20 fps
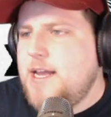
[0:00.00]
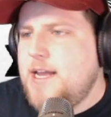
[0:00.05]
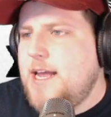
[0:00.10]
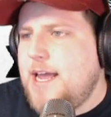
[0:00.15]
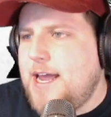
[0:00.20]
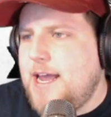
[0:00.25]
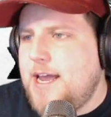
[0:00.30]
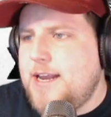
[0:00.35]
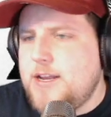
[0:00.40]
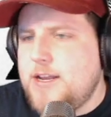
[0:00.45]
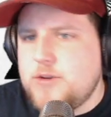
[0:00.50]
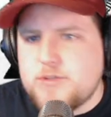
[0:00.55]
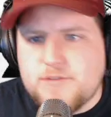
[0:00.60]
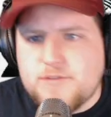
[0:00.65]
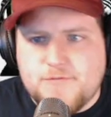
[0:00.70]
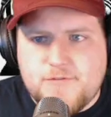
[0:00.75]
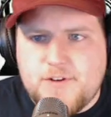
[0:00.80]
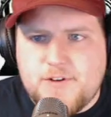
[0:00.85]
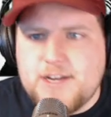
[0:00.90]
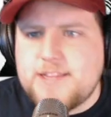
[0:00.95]
And who's a
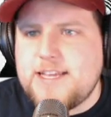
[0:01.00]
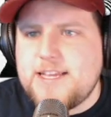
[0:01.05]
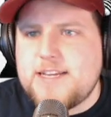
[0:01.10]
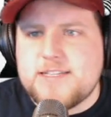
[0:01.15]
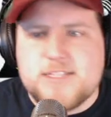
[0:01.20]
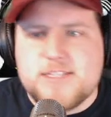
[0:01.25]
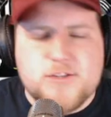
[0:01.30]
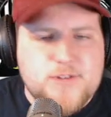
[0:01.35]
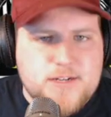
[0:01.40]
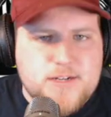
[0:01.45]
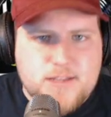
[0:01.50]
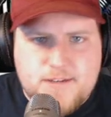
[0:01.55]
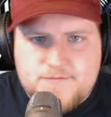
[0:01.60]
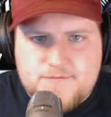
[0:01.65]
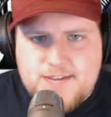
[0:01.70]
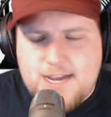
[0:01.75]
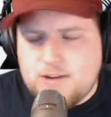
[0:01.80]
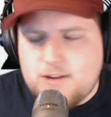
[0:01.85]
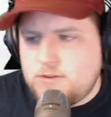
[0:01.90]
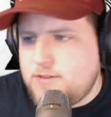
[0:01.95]
freak? They could still get a left
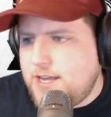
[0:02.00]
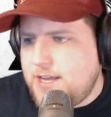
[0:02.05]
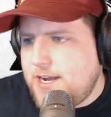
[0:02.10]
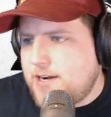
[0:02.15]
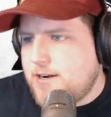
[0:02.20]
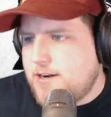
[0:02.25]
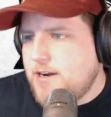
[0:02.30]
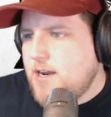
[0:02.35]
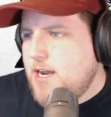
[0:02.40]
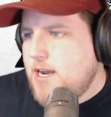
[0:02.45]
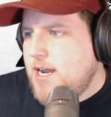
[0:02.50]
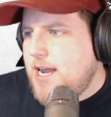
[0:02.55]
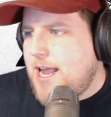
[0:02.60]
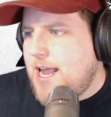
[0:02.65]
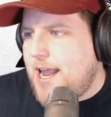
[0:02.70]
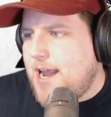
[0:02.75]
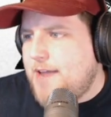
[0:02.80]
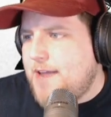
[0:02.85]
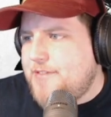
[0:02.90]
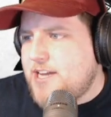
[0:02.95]
tackle later.
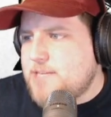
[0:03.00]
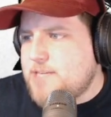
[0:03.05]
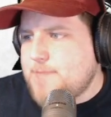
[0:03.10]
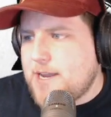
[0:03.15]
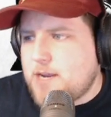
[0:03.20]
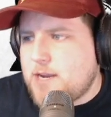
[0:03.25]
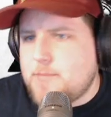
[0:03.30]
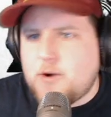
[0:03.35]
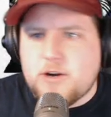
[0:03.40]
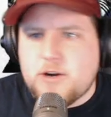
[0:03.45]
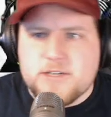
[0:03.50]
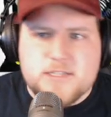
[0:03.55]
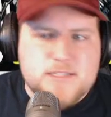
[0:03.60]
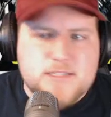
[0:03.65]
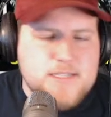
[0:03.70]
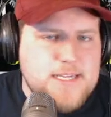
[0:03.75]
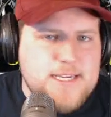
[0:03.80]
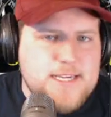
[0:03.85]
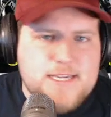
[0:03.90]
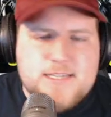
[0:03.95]
And that's Micah
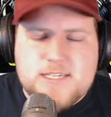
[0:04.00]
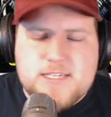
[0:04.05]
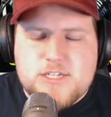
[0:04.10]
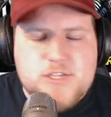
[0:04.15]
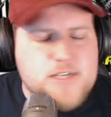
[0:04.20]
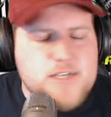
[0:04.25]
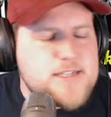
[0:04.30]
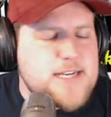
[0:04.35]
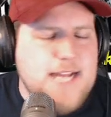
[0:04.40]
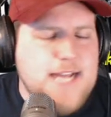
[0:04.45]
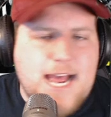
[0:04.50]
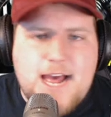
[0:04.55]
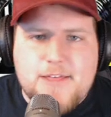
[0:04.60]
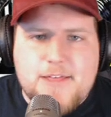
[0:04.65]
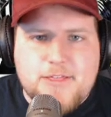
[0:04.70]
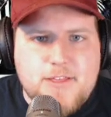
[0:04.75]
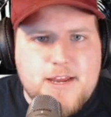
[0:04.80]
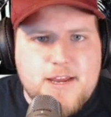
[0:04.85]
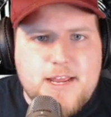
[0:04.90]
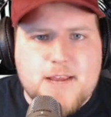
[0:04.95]
Parsons. He's just an
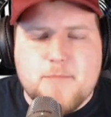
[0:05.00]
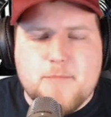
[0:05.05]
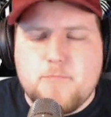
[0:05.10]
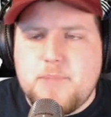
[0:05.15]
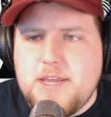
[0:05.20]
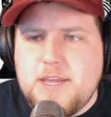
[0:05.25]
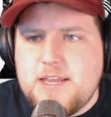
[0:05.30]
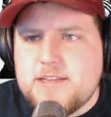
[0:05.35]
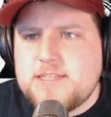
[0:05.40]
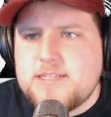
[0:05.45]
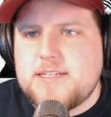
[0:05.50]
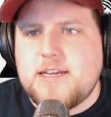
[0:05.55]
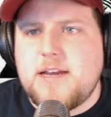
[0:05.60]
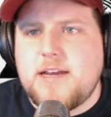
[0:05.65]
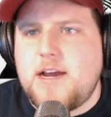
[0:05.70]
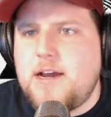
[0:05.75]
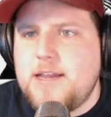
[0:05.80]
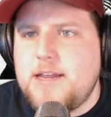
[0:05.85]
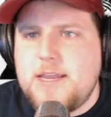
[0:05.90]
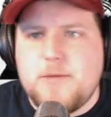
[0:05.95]
athletic beast.
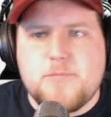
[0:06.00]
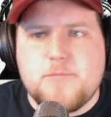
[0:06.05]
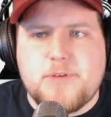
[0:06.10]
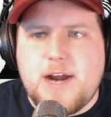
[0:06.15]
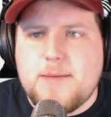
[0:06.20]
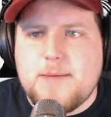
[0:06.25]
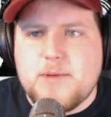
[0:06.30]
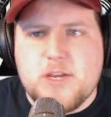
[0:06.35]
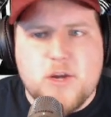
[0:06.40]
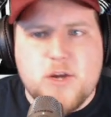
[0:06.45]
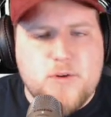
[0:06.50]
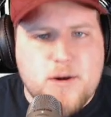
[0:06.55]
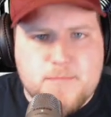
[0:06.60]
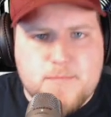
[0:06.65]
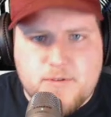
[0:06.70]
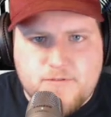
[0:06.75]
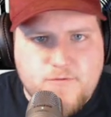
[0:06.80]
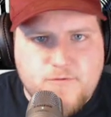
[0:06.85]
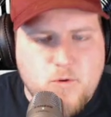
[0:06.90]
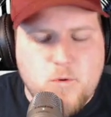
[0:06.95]
He'd probably go
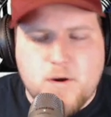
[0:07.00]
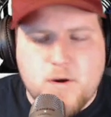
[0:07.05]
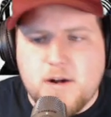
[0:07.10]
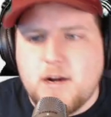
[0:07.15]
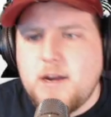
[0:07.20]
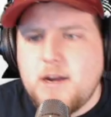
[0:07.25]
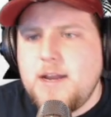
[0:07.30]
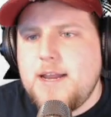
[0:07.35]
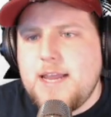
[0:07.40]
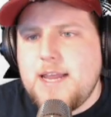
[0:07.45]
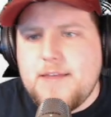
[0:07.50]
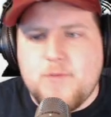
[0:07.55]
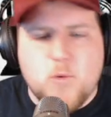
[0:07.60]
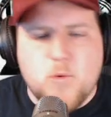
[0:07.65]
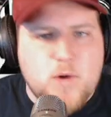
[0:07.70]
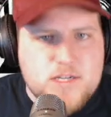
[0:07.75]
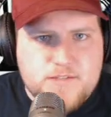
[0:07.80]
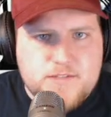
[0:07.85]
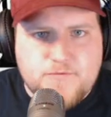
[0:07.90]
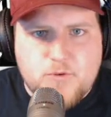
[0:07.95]
number four if it
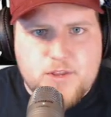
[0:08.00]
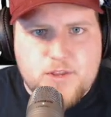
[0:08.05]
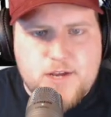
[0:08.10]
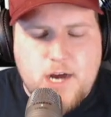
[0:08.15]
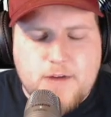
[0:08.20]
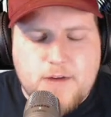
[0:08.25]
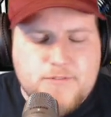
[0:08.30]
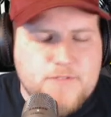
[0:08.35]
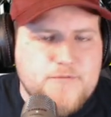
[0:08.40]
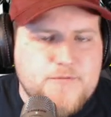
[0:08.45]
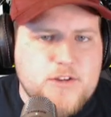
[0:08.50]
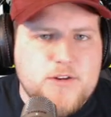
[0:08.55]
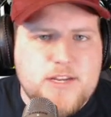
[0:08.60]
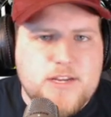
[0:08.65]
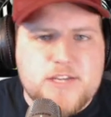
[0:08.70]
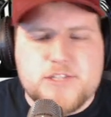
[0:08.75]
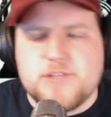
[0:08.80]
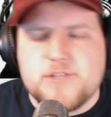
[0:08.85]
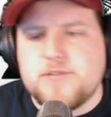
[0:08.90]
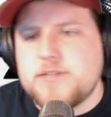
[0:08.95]
wasn't for the off-the-field
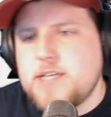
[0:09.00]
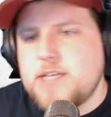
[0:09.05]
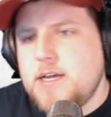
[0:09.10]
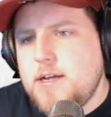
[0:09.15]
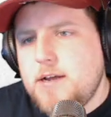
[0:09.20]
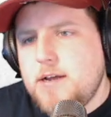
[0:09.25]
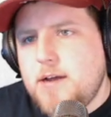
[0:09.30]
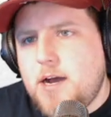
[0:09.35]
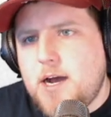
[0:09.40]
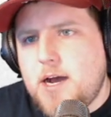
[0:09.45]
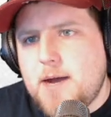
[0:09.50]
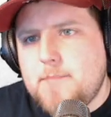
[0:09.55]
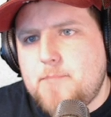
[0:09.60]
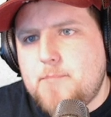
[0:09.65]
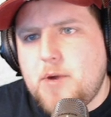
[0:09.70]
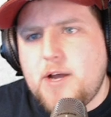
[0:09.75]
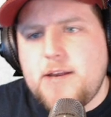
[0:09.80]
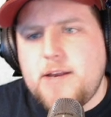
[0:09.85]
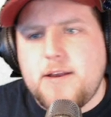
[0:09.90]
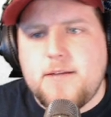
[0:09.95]
issues.
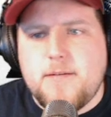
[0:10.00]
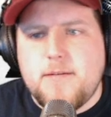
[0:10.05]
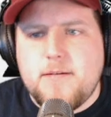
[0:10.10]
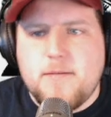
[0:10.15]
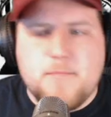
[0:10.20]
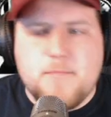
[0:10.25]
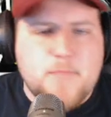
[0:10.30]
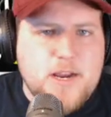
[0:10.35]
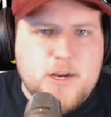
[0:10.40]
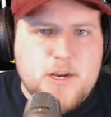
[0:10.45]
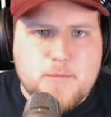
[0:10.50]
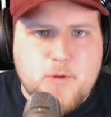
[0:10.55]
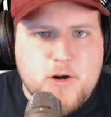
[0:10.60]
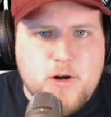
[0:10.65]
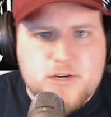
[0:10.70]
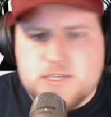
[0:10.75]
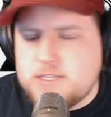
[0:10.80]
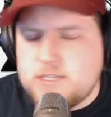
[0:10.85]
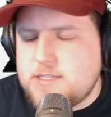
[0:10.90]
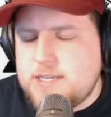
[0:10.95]
But Micah
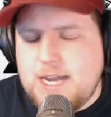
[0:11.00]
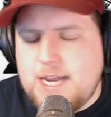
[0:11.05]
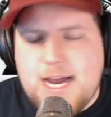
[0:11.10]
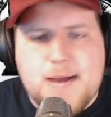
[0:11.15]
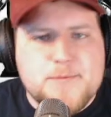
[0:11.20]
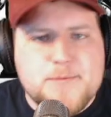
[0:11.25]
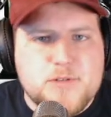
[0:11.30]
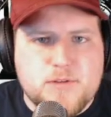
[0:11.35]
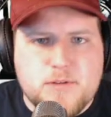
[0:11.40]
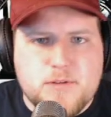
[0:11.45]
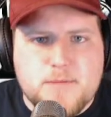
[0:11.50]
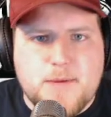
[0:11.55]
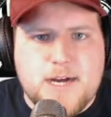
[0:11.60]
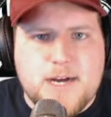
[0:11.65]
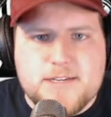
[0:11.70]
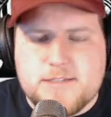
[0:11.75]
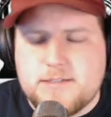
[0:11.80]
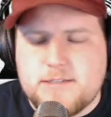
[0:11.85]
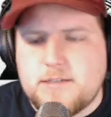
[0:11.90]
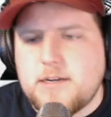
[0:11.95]
Parsons, absolutely
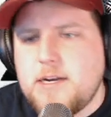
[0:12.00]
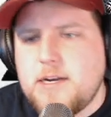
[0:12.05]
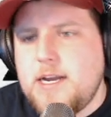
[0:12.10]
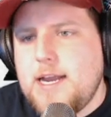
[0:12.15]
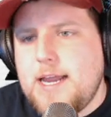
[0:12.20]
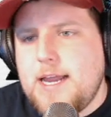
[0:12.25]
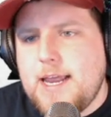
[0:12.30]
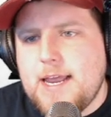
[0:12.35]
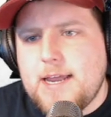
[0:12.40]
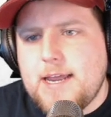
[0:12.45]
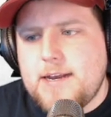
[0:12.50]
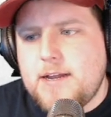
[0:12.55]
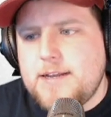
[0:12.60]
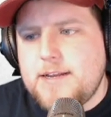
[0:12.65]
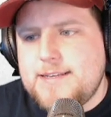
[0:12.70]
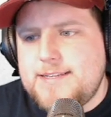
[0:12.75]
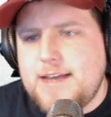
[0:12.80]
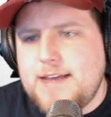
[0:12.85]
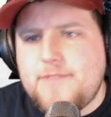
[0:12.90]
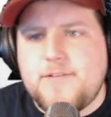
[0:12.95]
monster, and
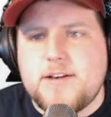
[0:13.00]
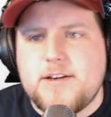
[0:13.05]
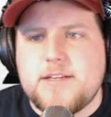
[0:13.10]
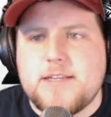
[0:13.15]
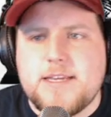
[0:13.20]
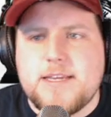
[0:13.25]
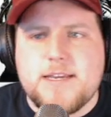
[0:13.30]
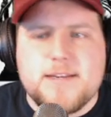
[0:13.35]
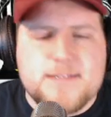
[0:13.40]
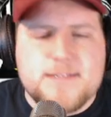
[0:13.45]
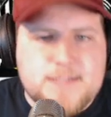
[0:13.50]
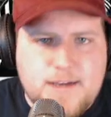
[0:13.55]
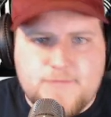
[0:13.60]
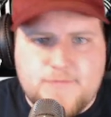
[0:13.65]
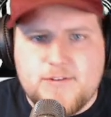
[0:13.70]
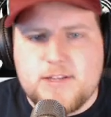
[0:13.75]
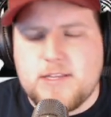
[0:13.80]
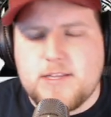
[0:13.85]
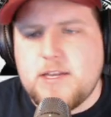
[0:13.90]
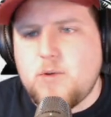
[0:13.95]
definitely,
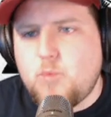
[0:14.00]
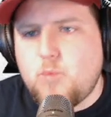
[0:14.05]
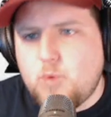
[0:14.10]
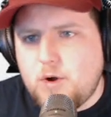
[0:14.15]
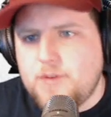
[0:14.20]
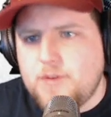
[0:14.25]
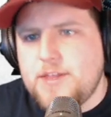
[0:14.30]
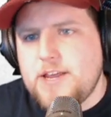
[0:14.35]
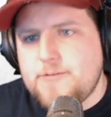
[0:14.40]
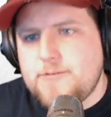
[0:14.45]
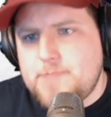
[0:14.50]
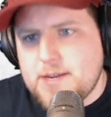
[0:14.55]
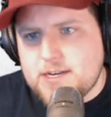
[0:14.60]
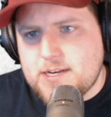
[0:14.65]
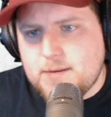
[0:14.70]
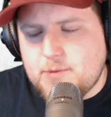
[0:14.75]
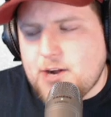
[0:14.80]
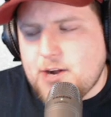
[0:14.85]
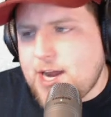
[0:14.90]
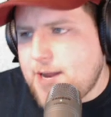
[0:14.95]
definitely worthy of pick
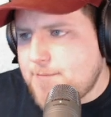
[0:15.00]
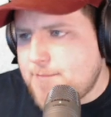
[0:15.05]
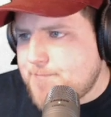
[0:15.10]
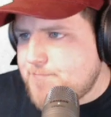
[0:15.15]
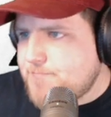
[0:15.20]
number eight.